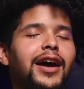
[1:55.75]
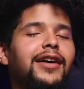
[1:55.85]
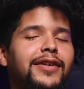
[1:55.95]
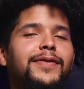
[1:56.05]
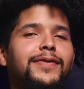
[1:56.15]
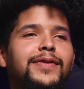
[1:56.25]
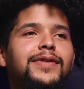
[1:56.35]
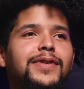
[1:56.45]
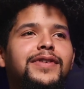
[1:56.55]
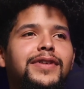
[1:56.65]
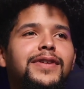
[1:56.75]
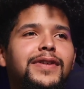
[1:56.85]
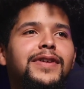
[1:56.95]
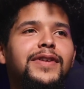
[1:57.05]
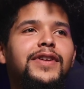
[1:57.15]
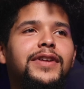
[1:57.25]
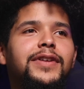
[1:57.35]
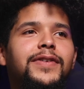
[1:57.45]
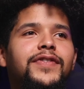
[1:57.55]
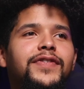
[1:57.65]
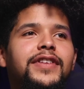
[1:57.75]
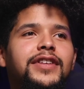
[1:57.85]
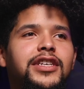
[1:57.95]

like, oh, I'm able to go out because a person who has